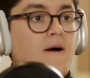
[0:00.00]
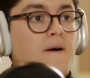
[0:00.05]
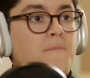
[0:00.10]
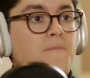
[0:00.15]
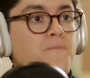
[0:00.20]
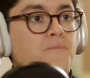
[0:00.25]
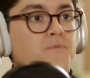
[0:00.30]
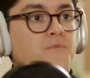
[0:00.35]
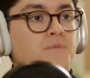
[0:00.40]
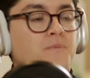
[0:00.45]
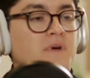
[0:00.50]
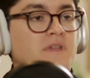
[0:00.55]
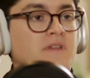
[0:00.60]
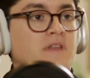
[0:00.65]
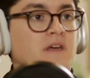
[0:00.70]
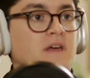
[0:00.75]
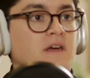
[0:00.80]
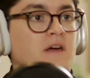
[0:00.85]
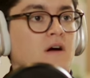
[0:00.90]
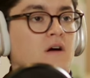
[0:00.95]
um, but
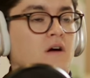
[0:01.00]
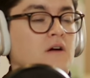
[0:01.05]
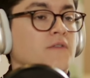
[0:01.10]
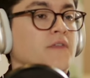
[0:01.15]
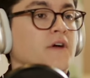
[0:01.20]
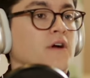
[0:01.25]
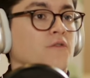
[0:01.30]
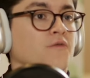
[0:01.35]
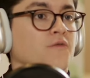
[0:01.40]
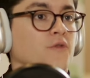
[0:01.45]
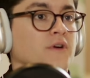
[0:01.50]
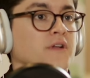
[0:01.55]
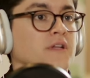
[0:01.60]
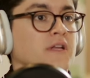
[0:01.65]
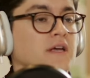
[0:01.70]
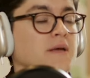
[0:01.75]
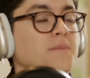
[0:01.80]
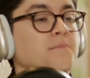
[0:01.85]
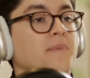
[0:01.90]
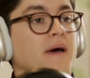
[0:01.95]
they are there for an
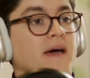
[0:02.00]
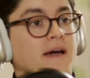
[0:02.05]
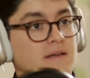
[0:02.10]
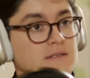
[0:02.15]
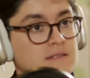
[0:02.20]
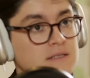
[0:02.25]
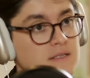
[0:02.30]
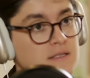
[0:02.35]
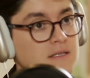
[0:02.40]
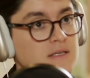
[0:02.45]
impact.